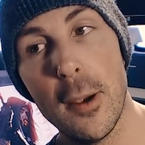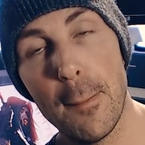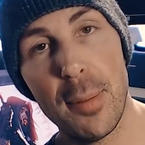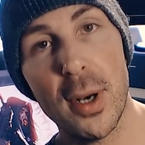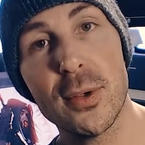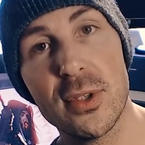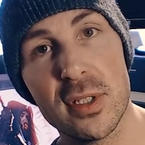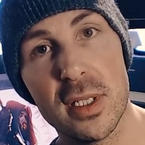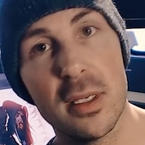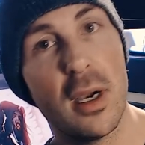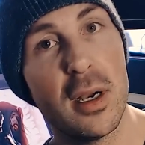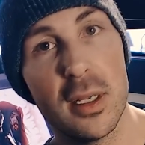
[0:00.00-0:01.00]

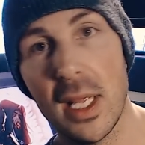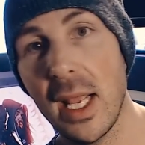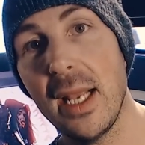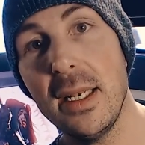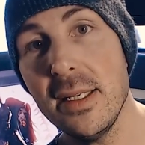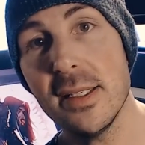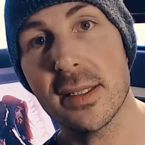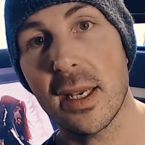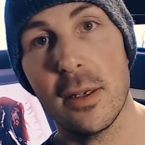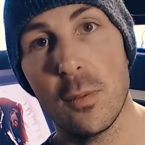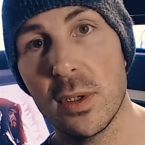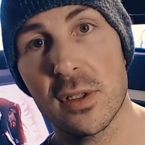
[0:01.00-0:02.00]
posted on any
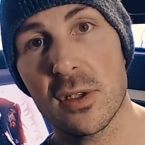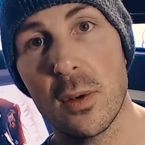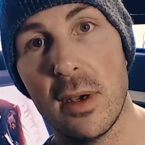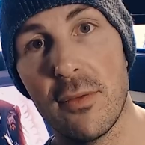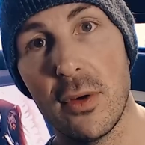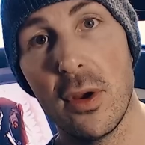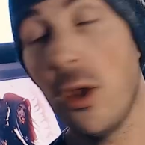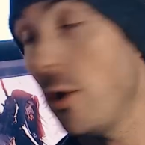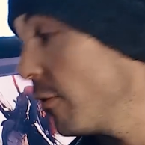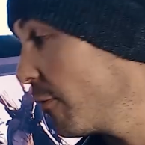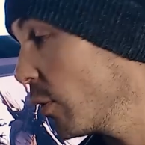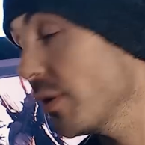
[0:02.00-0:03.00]
site whatsoever
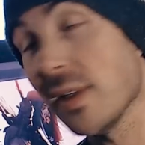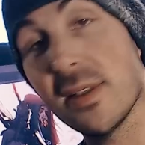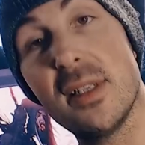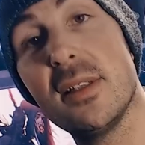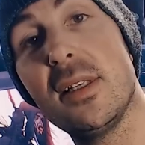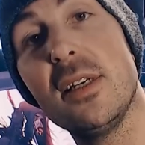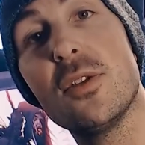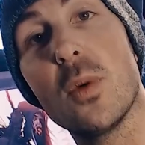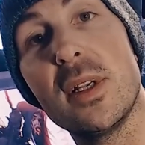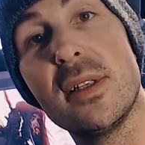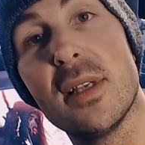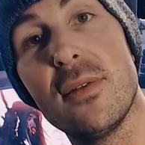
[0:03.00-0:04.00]
for the Cintiq
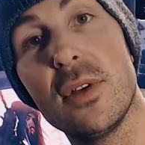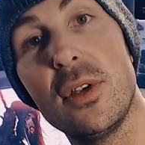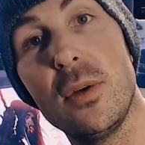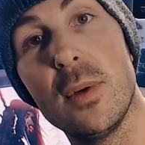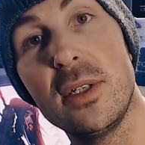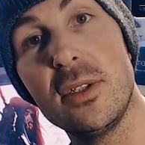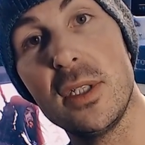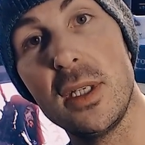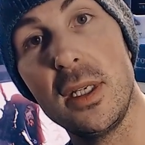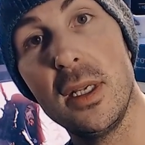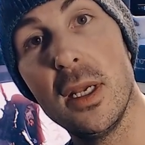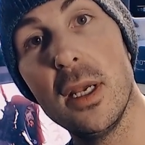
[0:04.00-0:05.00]
27QHD,